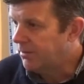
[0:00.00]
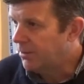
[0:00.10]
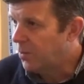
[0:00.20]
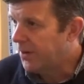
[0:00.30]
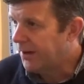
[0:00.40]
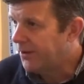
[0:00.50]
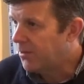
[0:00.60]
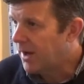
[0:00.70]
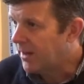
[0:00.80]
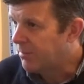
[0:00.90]
quite a lot of
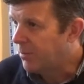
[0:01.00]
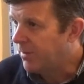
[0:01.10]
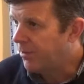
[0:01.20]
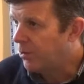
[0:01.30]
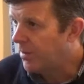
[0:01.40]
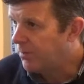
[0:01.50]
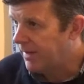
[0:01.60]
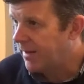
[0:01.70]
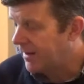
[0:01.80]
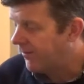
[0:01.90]
rallies, but we've always been
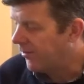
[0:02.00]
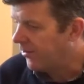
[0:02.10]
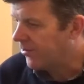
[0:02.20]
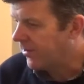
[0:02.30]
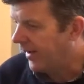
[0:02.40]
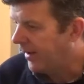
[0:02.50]
in different